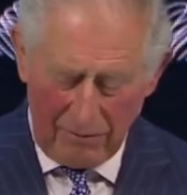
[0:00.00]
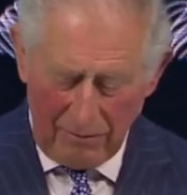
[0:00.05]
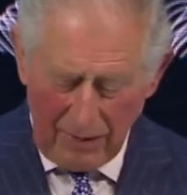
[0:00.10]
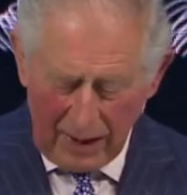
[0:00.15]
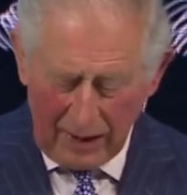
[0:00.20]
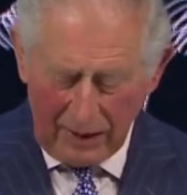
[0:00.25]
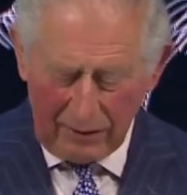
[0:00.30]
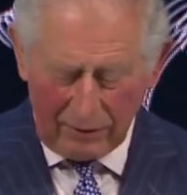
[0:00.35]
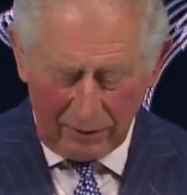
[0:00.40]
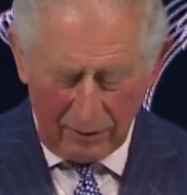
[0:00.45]

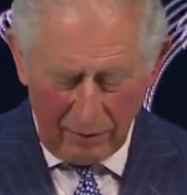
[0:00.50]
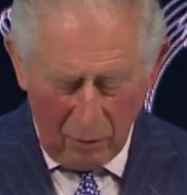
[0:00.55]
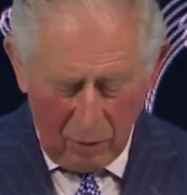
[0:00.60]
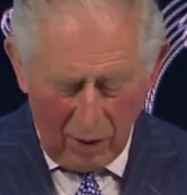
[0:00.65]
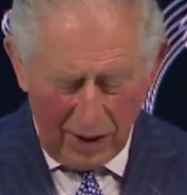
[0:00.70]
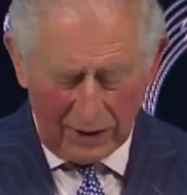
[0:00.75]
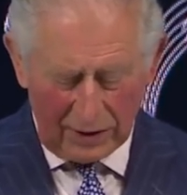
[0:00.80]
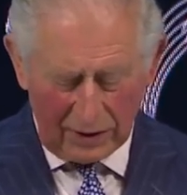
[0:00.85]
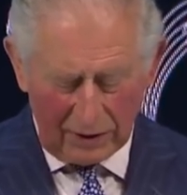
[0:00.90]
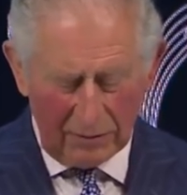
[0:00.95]
made
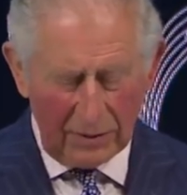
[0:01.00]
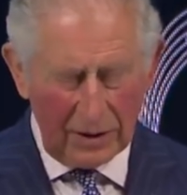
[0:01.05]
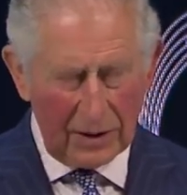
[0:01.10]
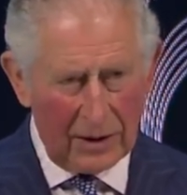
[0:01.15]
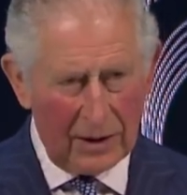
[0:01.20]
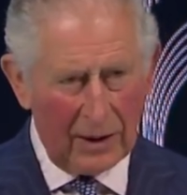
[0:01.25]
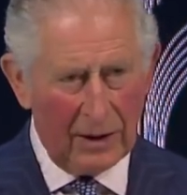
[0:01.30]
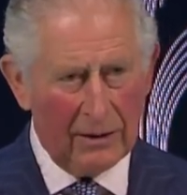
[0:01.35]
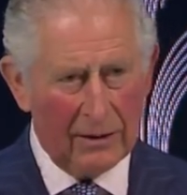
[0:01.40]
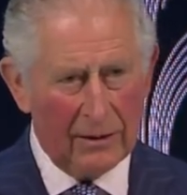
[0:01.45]
from waste
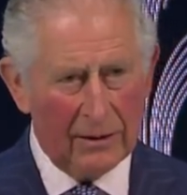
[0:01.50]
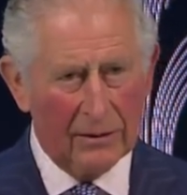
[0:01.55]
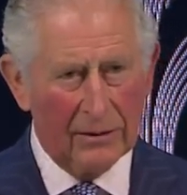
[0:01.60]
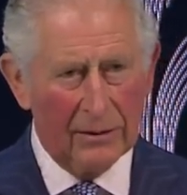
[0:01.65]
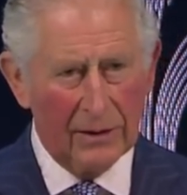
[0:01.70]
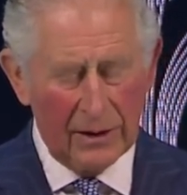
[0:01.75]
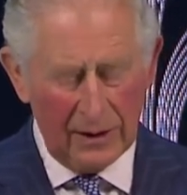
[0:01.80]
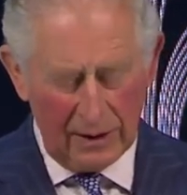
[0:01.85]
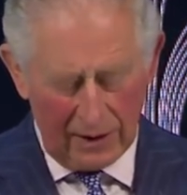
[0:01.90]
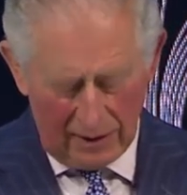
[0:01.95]

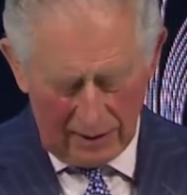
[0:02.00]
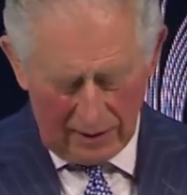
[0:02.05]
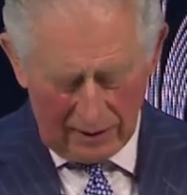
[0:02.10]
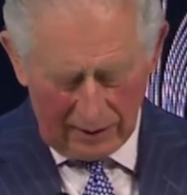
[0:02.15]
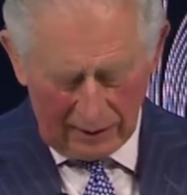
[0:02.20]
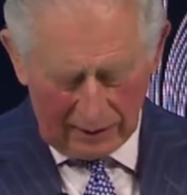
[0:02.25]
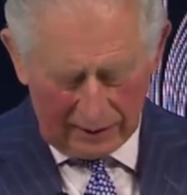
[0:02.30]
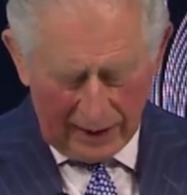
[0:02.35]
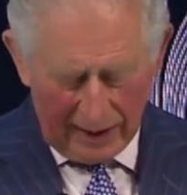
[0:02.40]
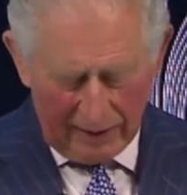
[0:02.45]
material
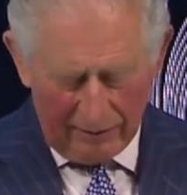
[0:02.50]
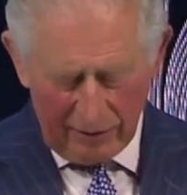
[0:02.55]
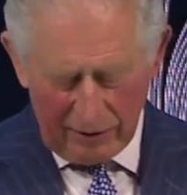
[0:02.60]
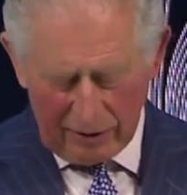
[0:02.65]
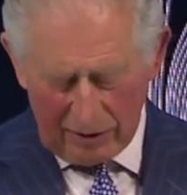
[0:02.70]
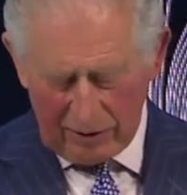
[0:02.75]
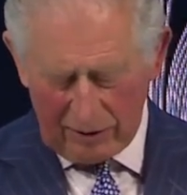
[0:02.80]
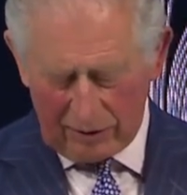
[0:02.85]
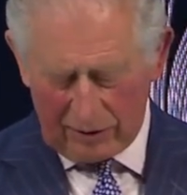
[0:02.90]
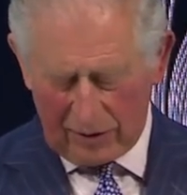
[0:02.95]
that can
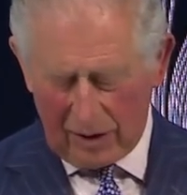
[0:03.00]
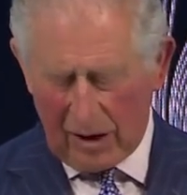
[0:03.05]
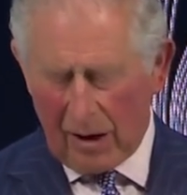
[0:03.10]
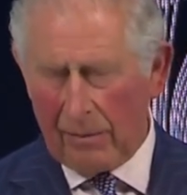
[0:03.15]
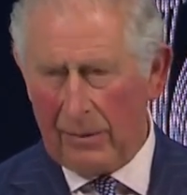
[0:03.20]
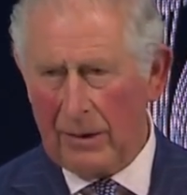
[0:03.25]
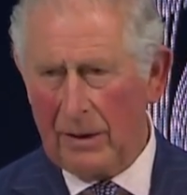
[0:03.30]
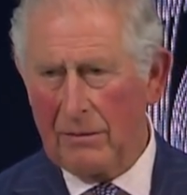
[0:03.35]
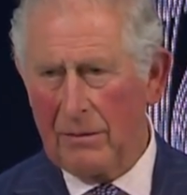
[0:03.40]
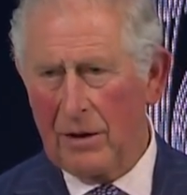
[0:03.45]
reduce
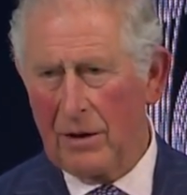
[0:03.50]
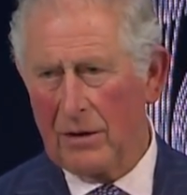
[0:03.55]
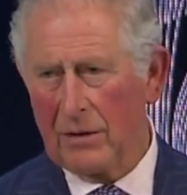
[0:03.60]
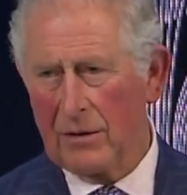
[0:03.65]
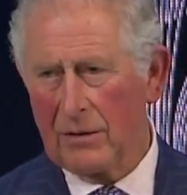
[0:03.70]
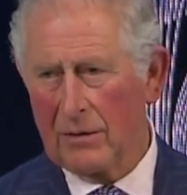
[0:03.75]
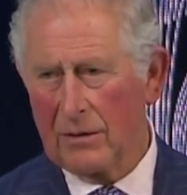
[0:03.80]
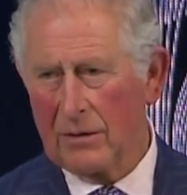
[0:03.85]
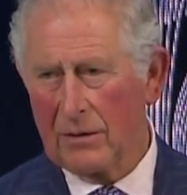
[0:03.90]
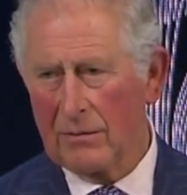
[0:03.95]
carbon
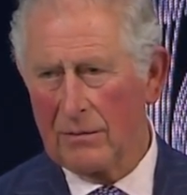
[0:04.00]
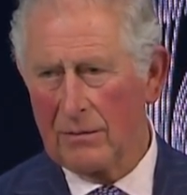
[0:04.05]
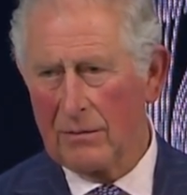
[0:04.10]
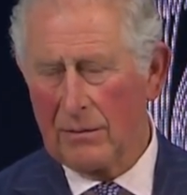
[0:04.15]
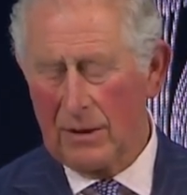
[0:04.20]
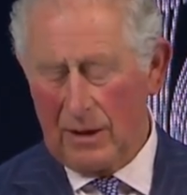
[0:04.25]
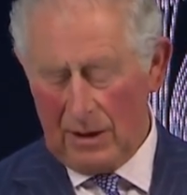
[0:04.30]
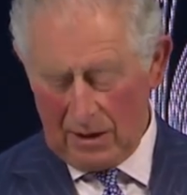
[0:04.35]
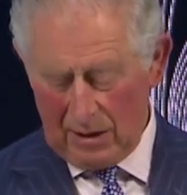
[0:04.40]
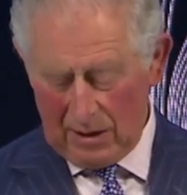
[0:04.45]
emissions,
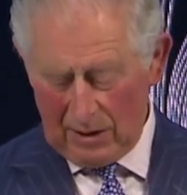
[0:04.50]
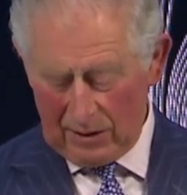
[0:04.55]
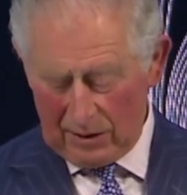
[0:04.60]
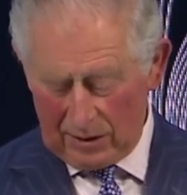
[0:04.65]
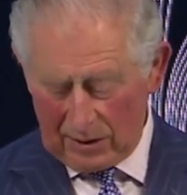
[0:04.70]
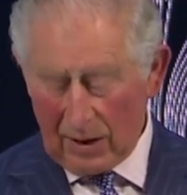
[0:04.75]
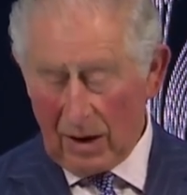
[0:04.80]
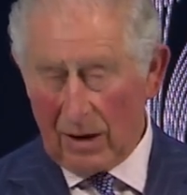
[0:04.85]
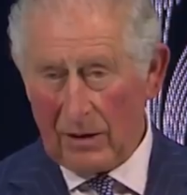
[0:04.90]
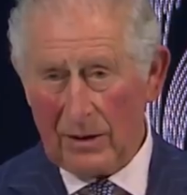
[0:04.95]

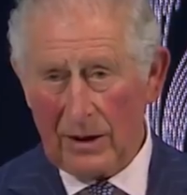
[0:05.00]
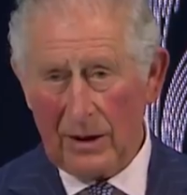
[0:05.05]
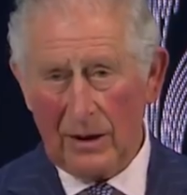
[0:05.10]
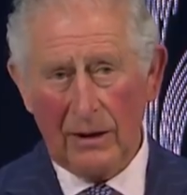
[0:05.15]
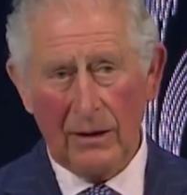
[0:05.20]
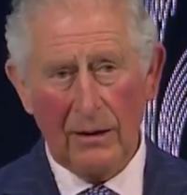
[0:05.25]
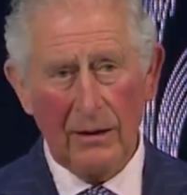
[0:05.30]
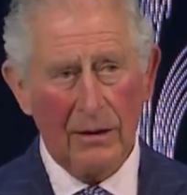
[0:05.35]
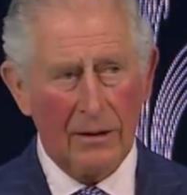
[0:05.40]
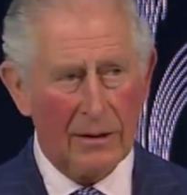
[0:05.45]

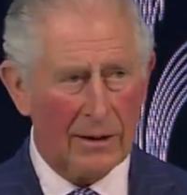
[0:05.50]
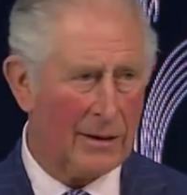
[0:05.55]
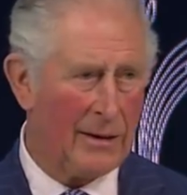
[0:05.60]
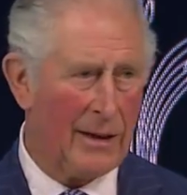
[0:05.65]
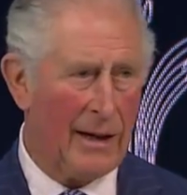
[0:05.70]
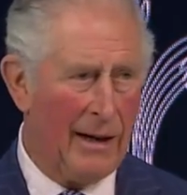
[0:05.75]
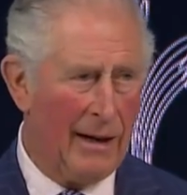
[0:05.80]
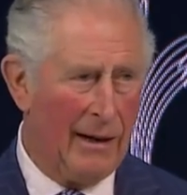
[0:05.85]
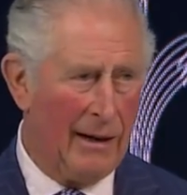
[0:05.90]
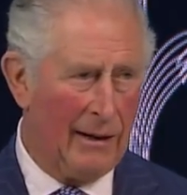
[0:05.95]
starting
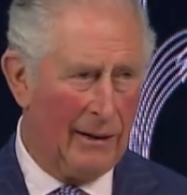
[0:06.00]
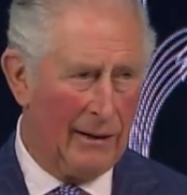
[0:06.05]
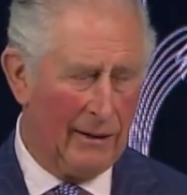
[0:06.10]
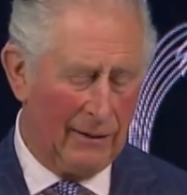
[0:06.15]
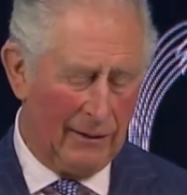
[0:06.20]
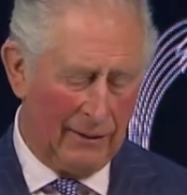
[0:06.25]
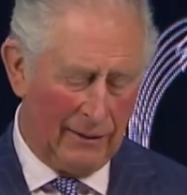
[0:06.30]
today.